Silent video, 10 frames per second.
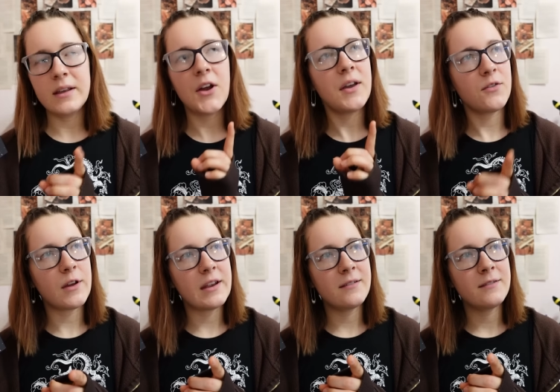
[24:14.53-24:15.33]
Carrie Can
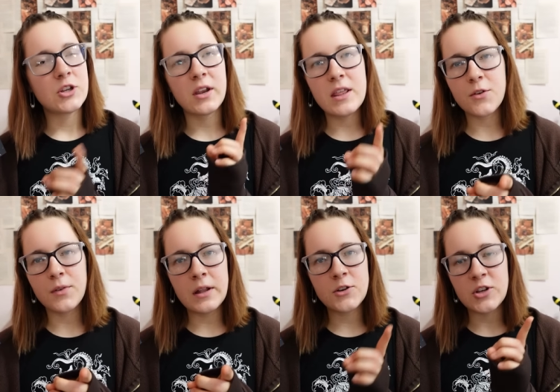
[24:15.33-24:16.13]
Read? She can either
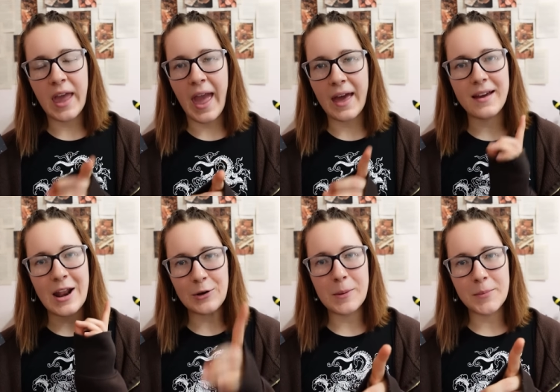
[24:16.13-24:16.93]
read or she can't. I
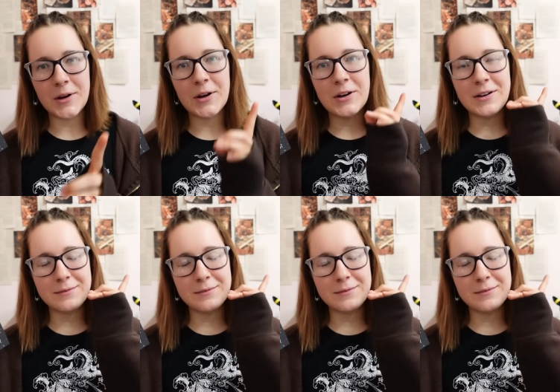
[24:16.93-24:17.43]
don't remember